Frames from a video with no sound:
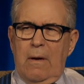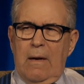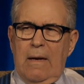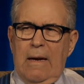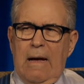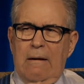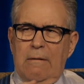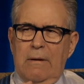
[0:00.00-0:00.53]

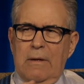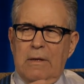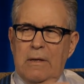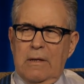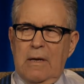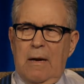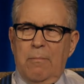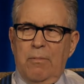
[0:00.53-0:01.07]
And how does
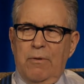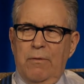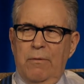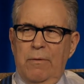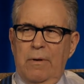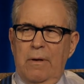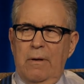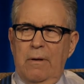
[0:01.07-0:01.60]
this
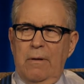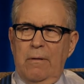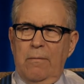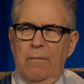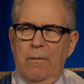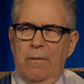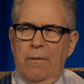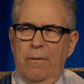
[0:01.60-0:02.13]
opportunity
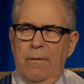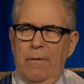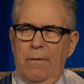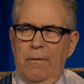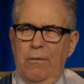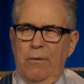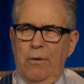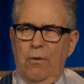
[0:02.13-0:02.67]
with
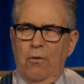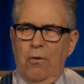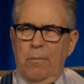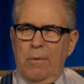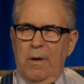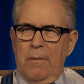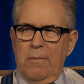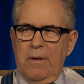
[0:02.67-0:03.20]

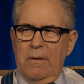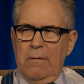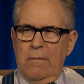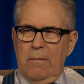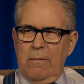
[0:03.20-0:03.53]
Unicorp come in?